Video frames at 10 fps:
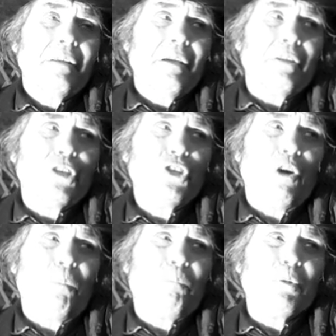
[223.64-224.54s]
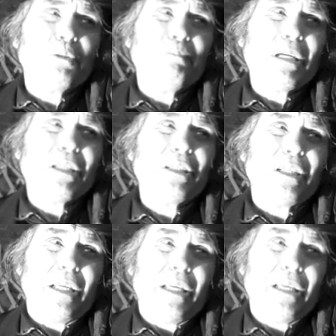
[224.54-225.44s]
And the shop was
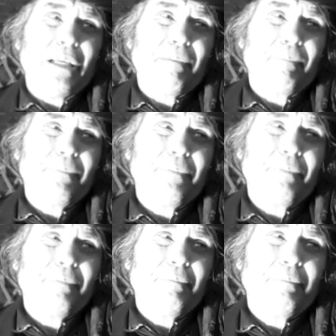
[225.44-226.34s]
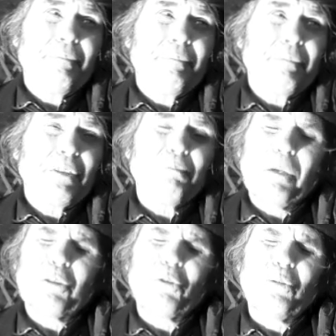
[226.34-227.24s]
musty,
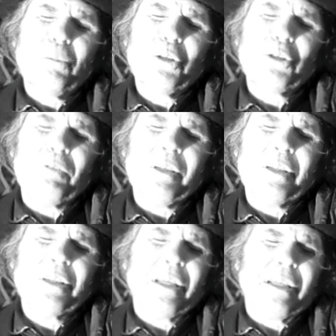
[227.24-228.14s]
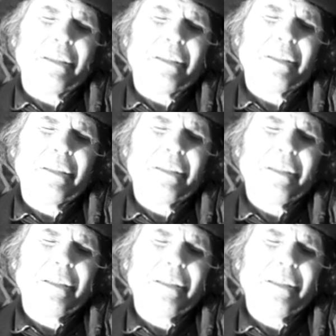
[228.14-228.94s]
smelt almost of incense.